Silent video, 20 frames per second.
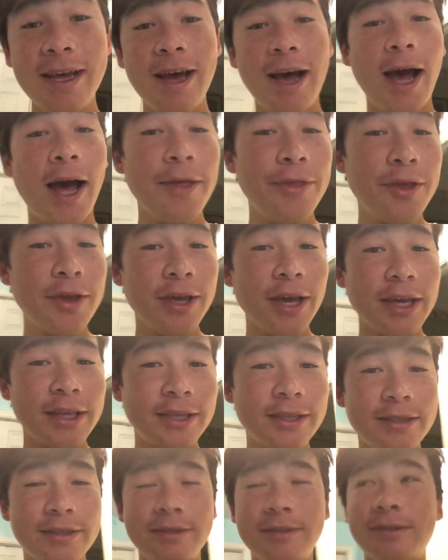I think
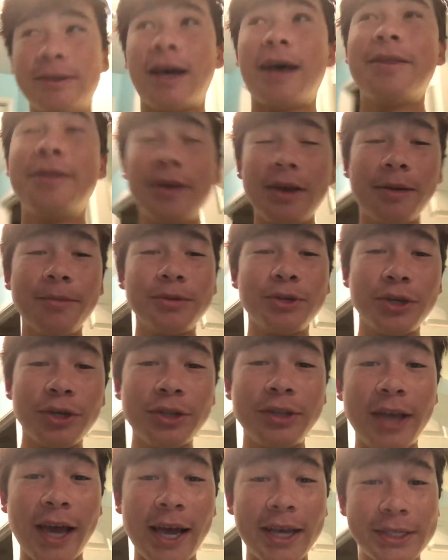I'm a good
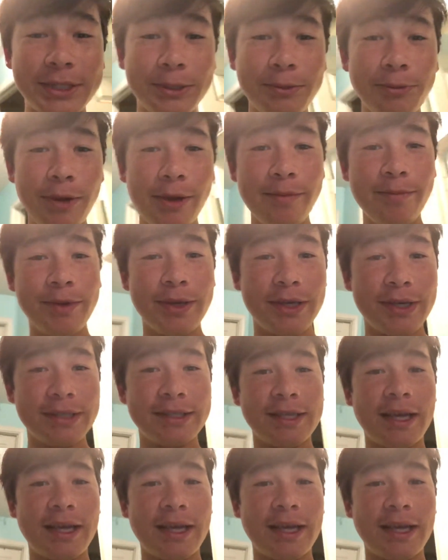castaway because